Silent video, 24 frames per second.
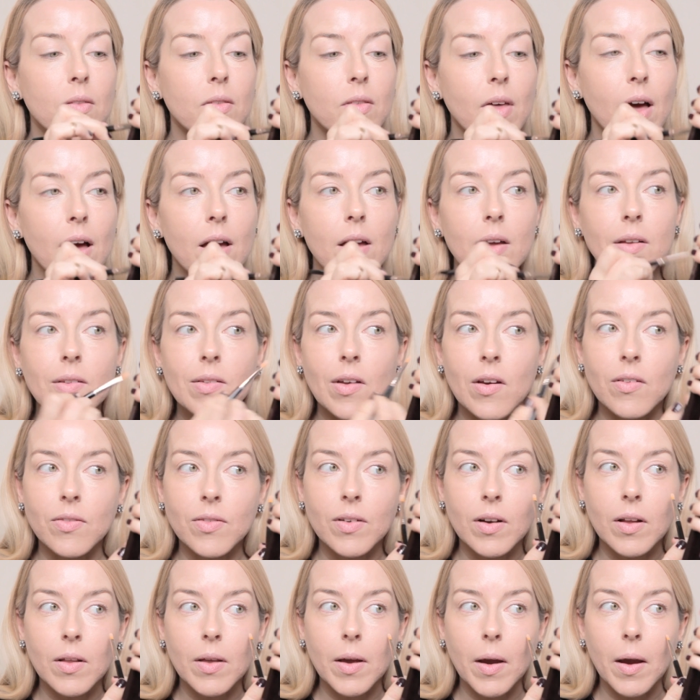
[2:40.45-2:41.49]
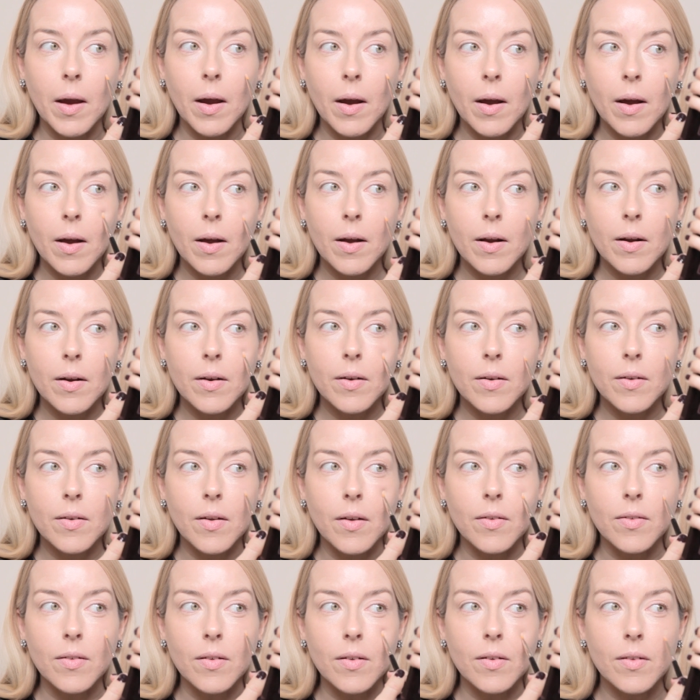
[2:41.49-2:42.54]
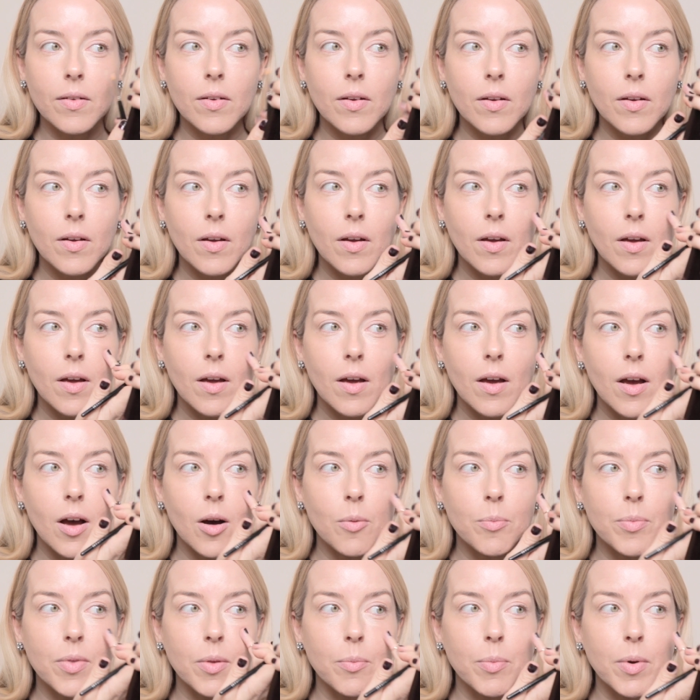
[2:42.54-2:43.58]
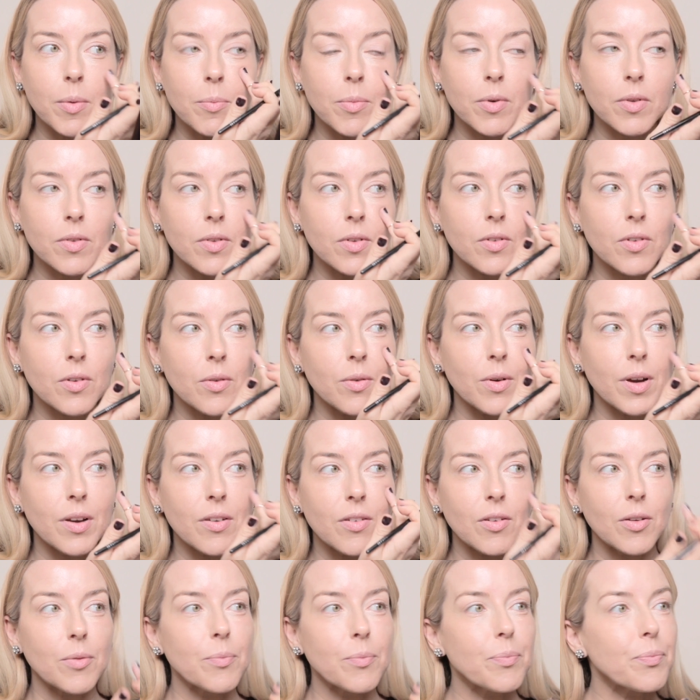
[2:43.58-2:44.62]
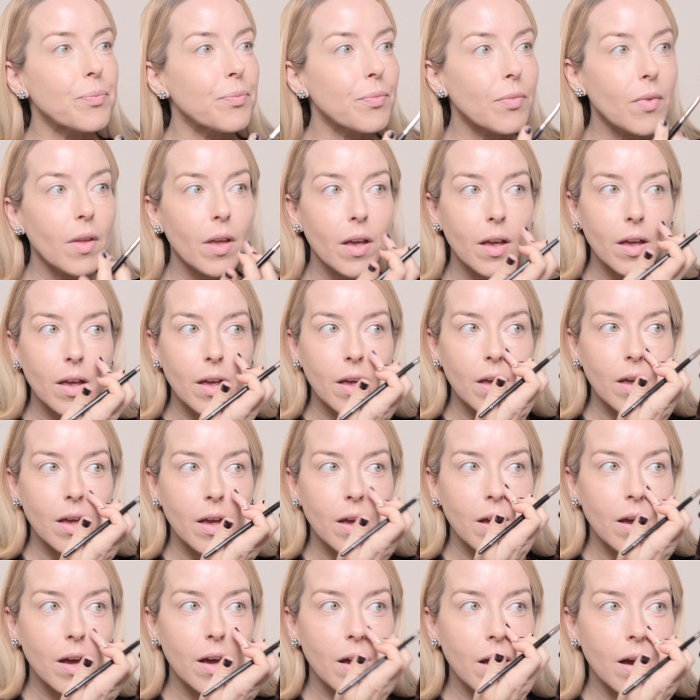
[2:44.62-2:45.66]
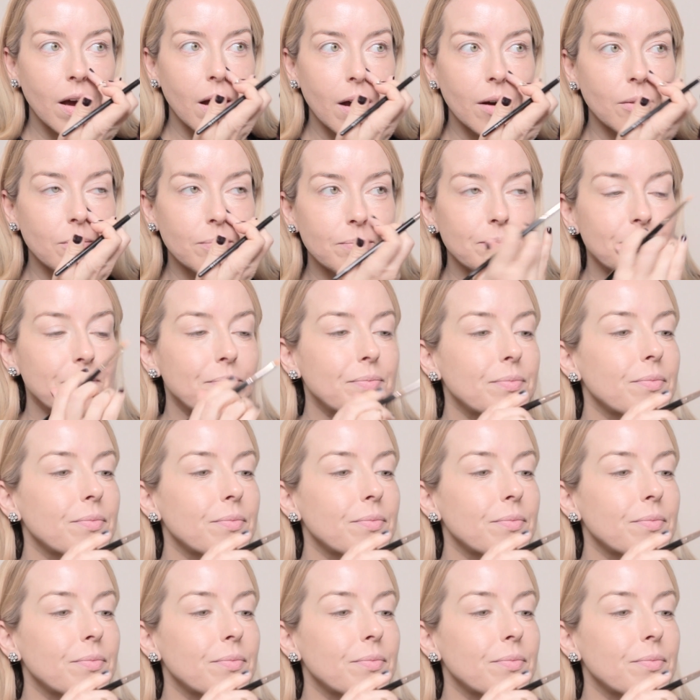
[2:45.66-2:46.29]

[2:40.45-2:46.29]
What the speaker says: That definitely doesn't help the pimple situation. And